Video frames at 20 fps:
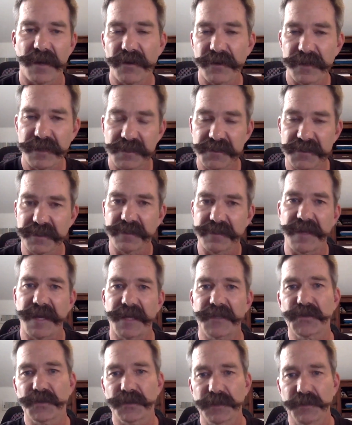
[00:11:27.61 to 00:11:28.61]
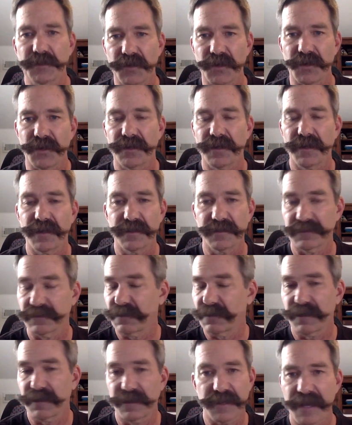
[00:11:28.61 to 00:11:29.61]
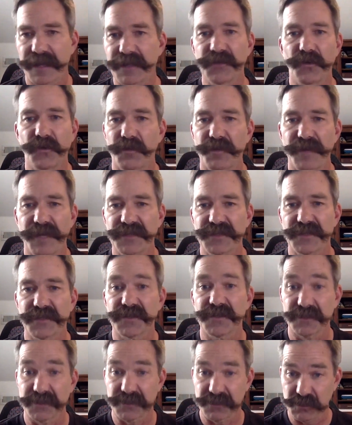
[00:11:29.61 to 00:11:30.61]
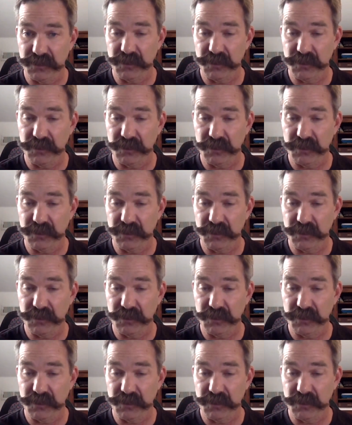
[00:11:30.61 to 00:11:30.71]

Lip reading: areas that naturally burn on an annual basis